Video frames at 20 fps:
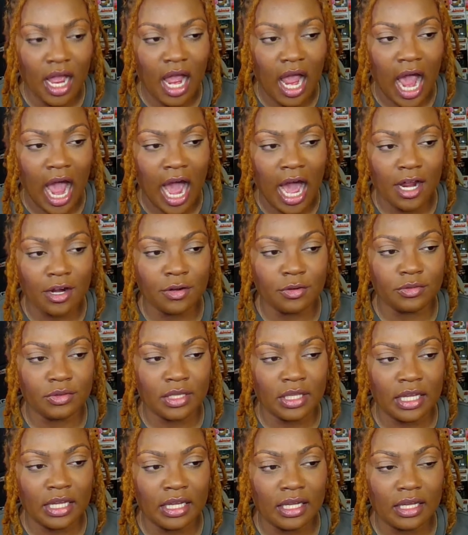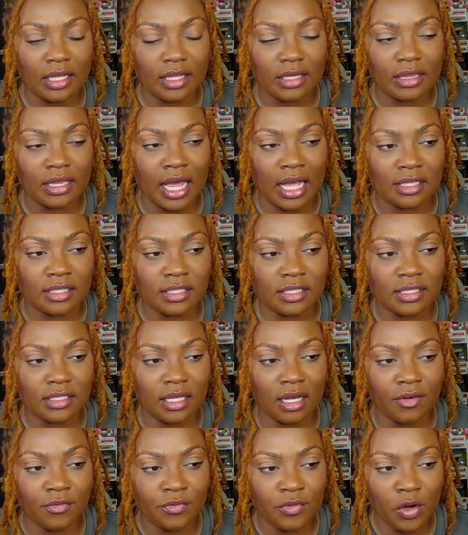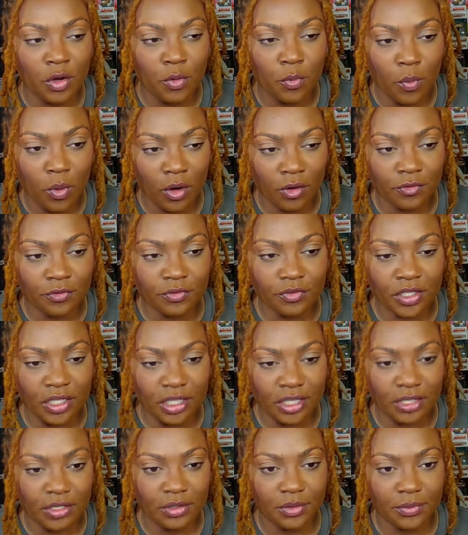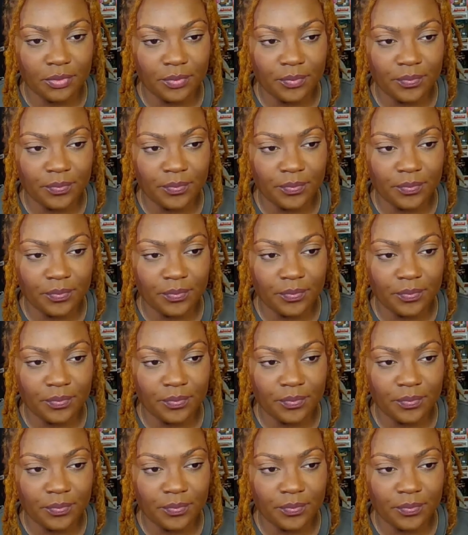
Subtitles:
I don't think that's of no worth to you.